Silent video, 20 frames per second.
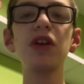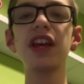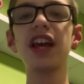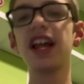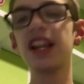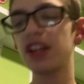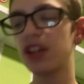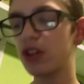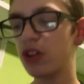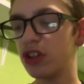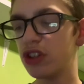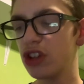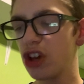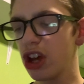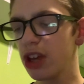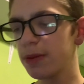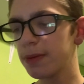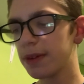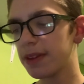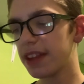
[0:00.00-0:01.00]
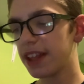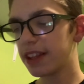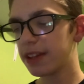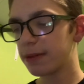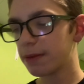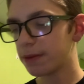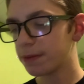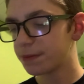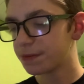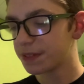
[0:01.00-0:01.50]
you had a good time with this
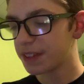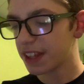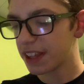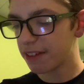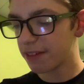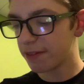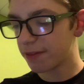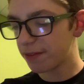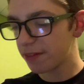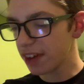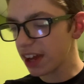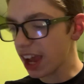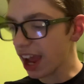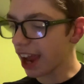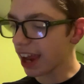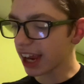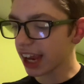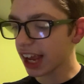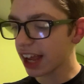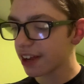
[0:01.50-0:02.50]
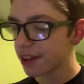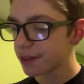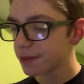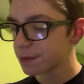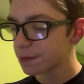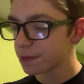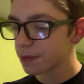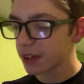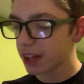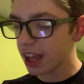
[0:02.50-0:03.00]
one. In fact,
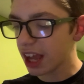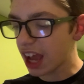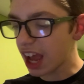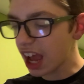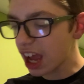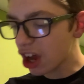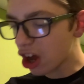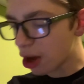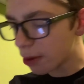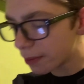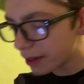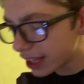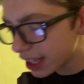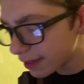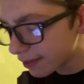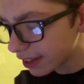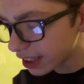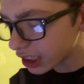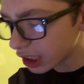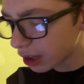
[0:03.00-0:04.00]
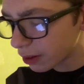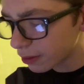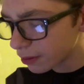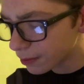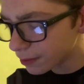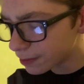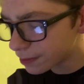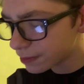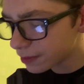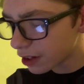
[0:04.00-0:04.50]
I believe as I
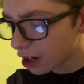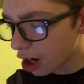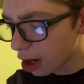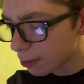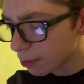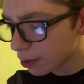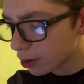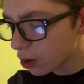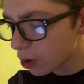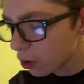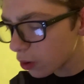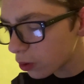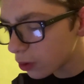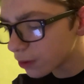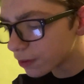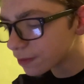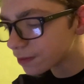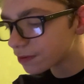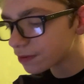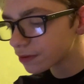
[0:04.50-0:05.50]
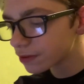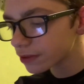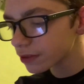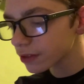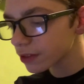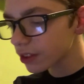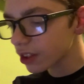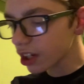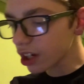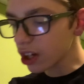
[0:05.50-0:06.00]
recall,
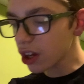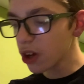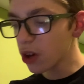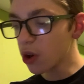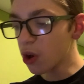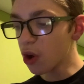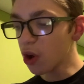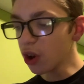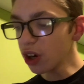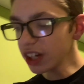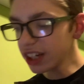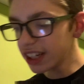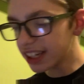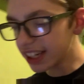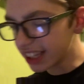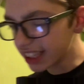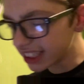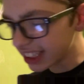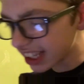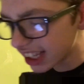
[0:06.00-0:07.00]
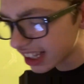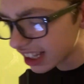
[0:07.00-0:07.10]
it